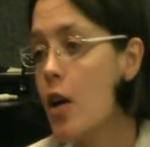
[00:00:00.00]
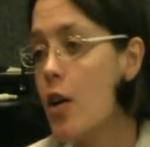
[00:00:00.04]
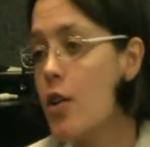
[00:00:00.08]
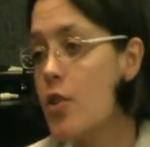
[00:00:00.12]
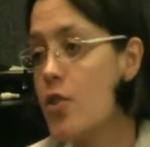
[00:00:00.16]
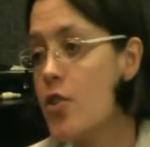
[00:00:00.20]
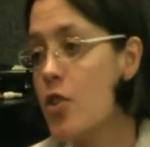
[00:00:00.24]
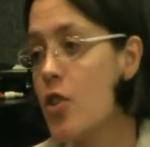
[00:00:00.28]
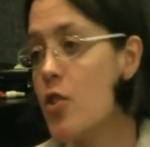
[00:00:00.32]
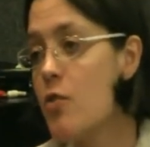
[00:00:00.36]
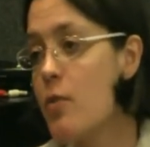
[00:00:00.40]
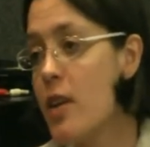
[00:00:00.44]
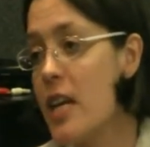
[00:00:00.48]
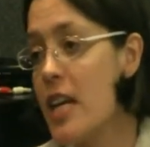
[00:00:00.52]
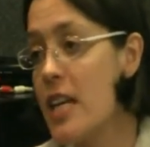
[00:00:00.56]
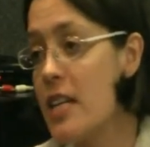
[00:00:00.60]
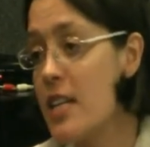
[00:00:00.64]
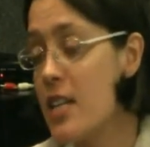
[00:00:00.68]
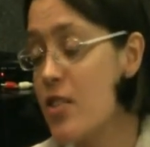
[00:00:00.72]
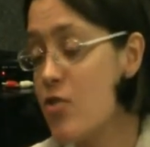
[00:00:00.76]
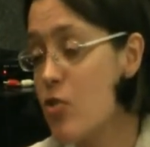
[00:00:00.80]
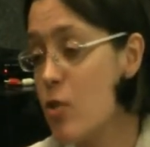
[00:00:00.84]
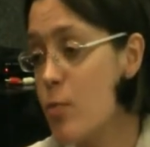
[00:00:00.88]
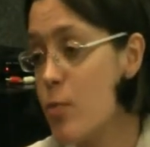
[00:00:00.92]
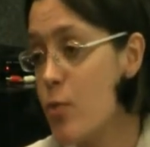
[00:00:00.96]
Should we
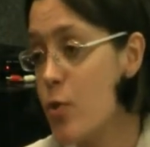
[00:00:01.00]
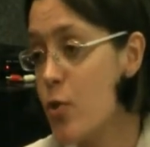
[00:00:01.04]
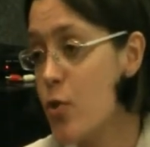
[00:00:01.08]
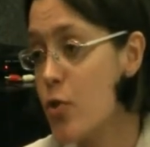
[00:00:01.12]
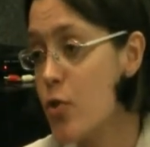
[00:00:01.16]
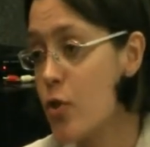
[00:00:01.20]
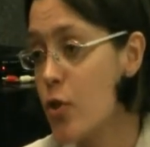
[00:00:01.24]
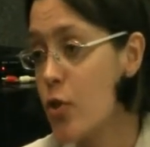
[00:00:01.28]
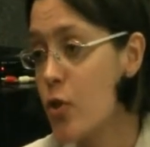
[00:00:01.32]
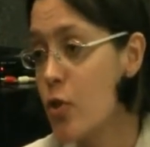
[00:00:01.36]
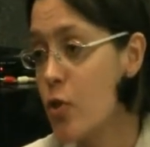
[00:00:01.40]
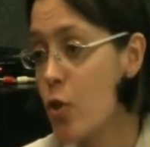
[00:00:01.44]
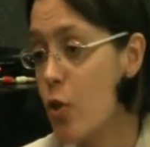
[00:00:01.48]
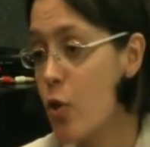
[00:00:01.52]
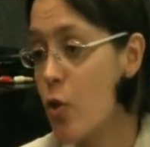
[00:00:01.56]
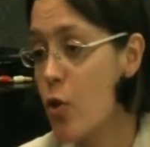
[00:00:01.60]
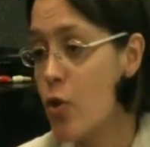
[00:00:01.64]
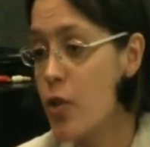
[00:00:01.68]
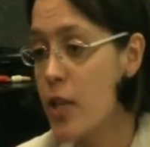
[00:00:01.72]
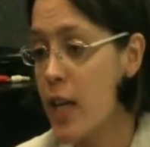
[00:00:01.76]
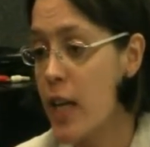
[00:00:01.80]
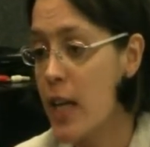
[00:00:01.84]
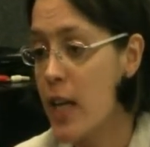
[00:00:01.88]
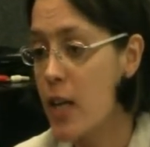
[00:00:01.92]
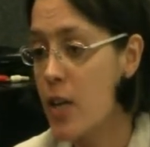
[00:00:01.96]
distribute
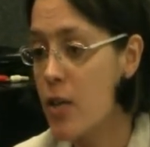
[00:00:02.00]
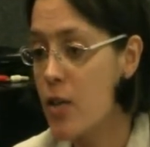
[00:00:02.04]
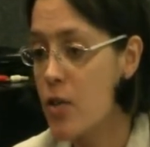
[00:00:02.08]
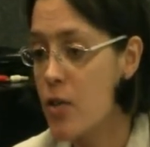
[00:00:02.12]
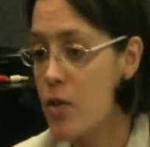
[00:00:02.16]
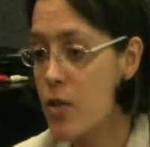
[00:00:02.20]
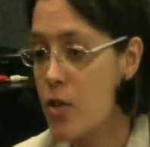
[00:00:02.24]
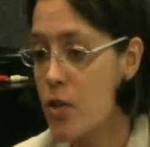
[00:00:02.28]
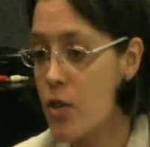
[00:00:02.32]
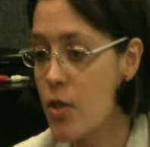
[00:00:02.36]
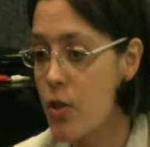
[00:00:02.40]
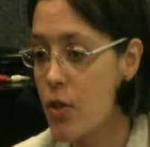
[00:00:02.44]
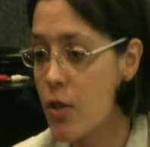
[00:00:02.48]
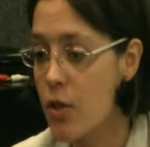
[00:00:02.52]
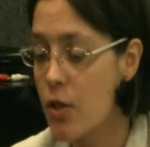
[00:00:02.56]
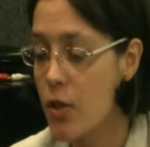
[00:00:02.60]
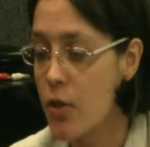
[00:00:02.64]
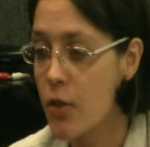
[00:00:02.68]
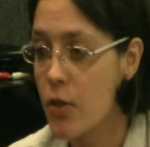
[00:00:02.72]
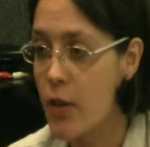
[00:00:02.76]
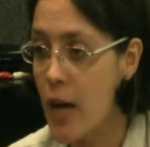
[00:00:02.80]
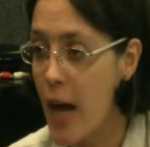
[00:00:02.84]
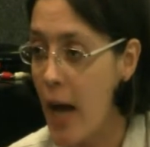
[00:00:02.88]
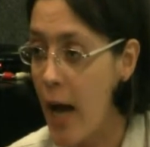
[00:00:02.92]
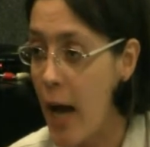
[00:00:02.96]
according
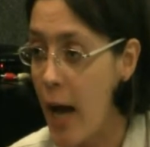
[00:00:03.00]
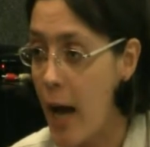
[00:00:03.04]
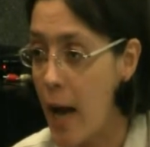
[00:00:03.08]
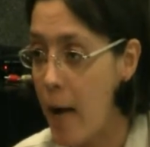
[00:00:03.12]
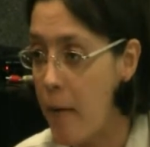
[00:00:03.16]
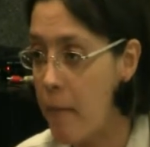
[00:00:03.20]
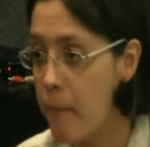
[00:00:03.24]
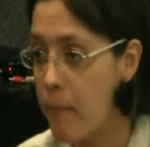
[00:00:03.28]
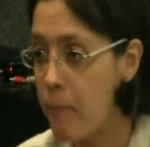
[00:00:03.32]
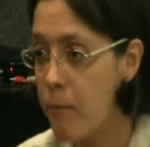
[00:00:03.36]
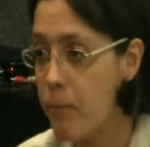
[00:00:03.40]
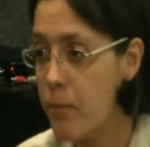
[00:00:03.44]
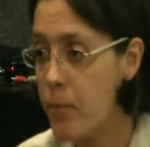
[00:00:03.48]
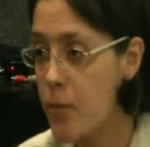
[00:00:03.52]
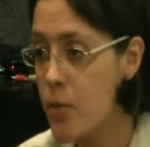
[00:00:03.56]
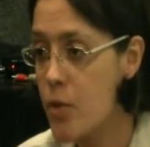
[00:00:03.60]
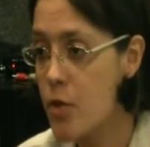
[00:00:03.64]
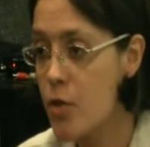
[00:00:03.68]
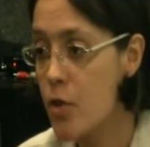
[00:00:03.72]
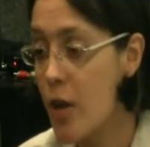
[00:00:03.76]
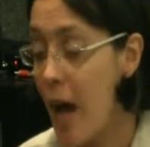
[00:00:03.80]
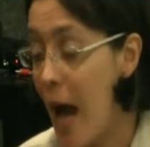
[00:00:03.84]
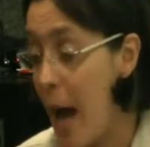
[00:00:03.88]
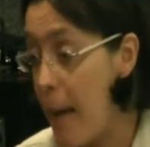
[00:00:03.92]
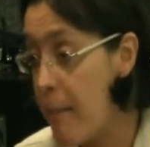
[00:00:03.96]
to, um,
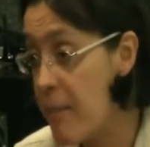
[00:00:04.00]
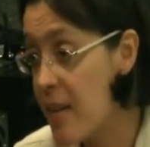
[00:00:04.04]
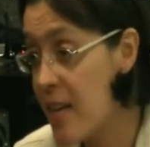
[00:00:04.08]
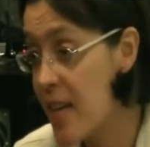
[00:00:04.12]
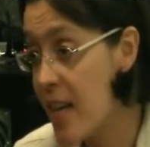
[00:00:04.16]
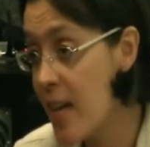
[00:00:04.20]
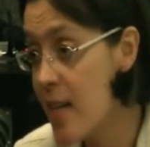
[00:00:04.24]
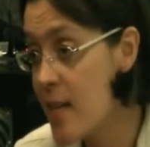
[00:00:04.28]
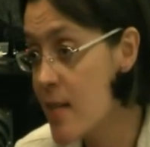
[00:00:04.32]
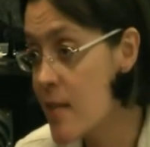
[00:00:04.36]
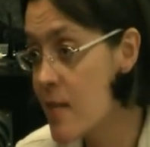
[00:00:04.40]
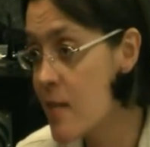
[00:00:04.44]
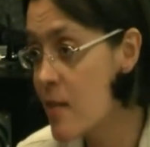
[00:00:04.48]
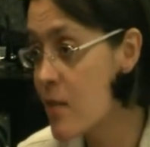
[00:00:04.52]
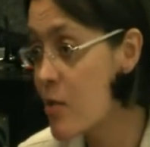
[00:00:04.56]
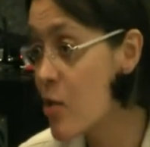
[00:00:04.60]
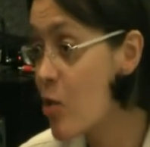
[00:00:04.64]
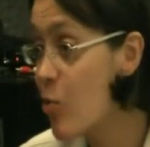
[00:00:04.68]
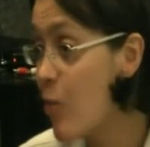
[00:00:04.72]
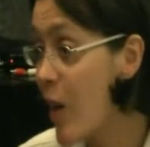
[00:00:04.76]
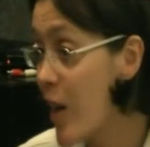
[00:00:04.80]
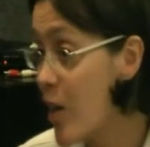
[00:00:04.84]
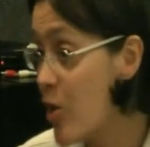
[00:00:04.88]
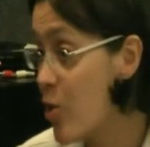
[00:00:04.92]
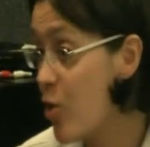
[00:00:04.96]
to happiness, the
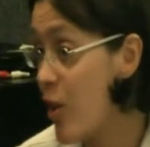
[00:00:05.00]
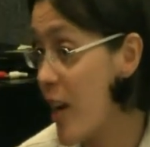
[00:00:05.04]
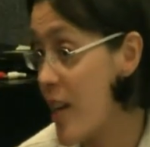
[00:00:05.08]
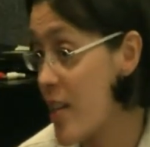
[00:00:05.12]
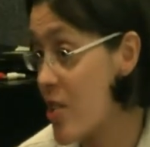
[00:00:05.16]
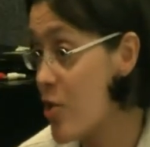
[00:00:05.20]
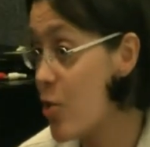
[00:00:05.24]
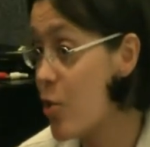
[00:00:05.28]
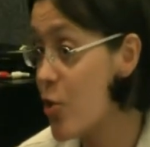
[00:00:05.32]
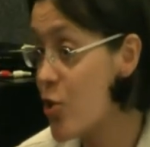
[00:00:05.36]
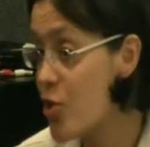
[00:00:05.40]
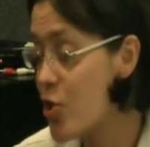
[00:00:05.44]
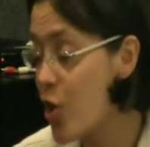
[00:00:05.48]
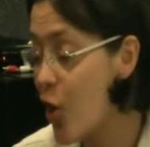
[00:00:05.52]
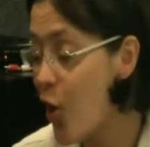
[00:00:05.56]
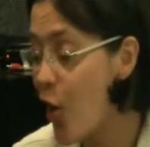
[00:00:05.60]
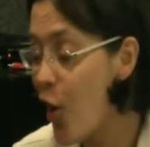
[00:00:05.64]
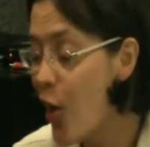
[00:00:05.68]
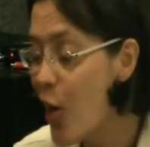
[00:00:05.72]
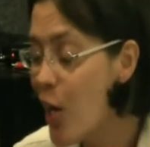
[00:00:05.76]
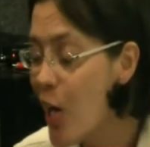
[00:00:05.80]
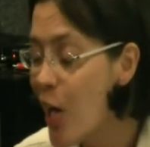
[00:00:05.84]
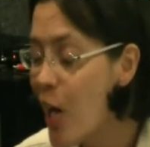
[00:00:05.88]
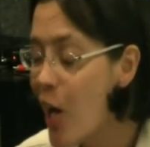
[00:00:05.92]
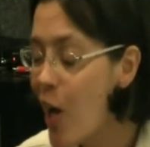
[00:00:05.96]
one who has no
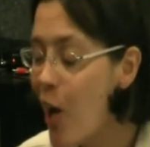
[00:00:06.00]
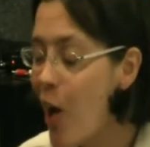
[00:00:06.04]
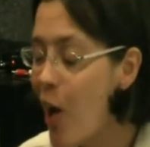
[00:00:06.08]
joy?